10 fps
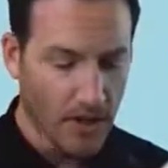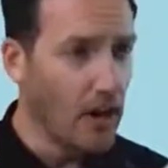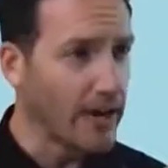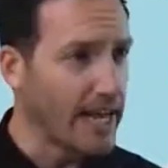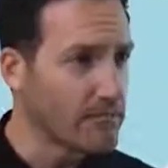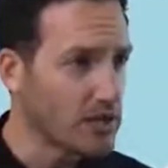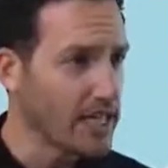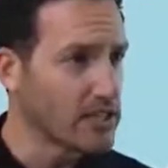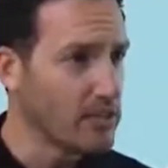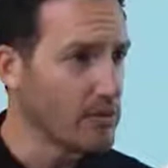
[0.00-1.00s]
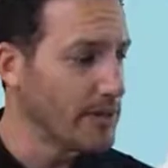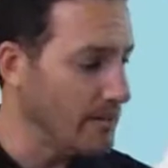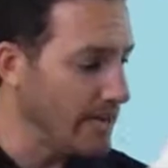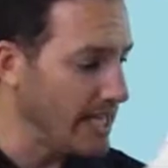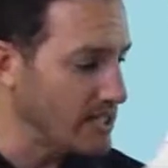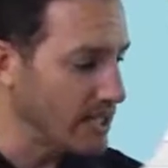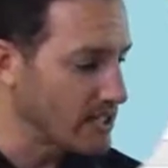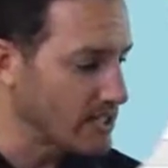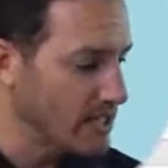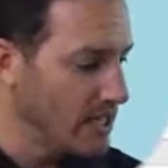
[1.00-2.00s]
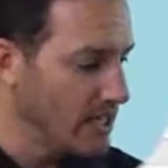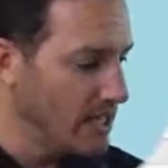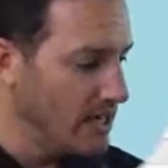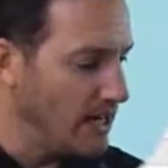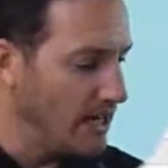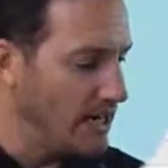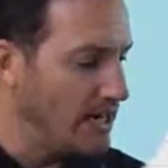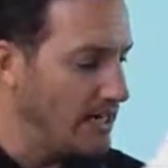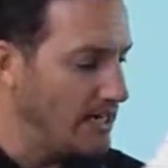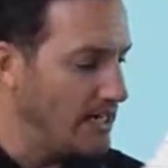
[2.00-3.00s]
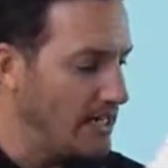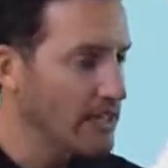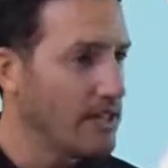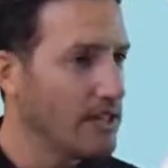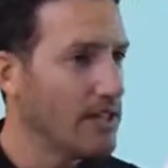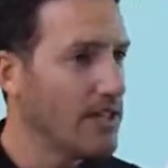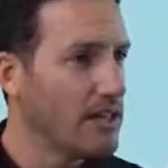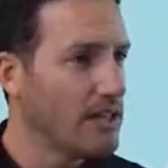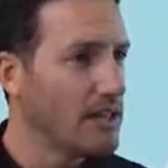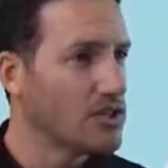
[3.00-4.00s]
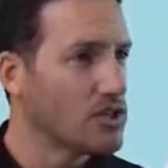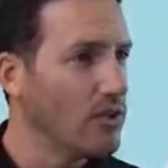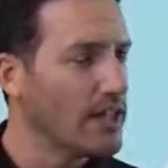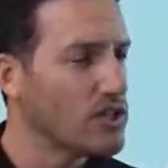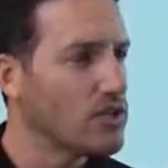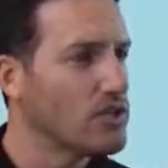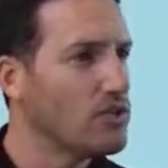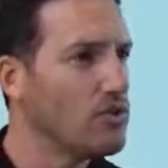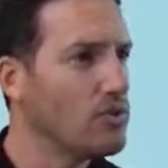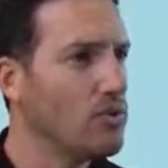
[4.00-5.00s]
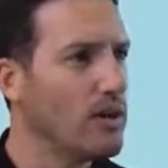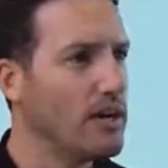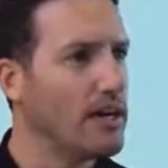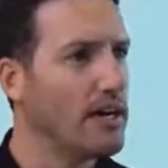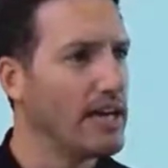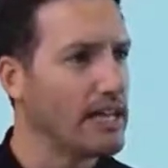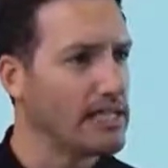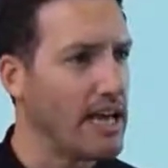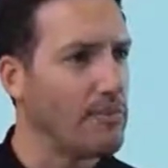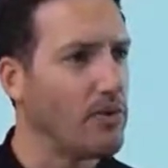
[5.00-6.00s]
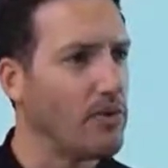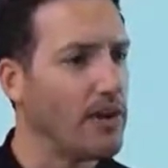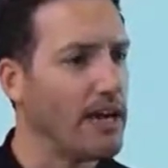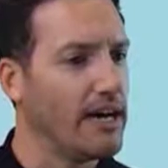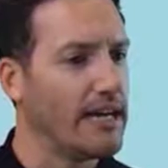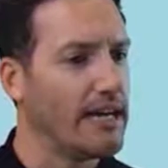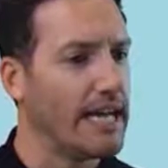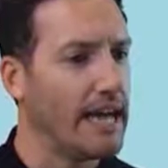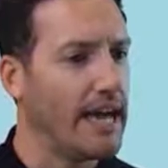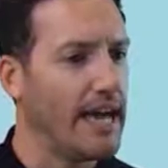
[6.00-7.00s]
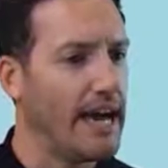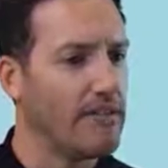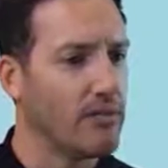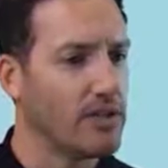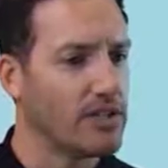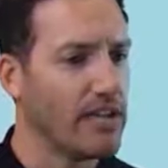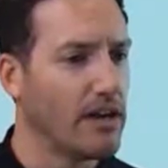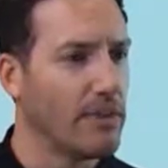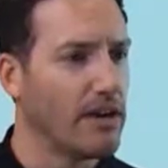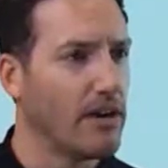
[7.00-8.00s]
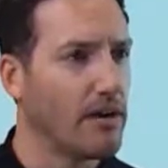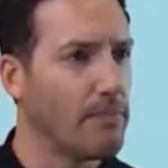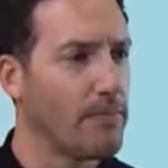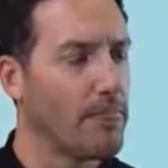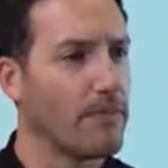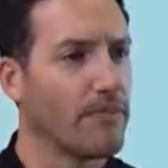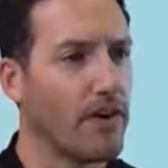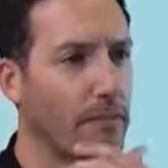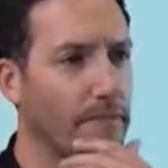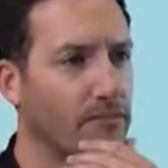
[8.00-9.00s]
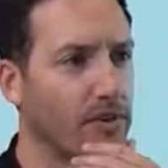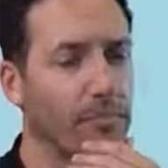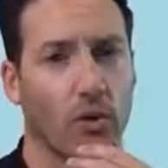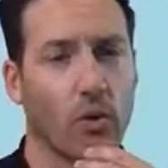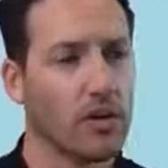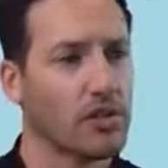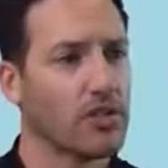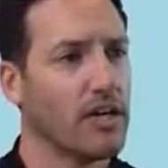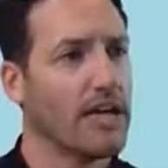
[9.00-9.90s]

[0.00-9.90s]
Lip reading: Okay, so that's a little bit of the basics. So let's do an example. I have one set up here from the course,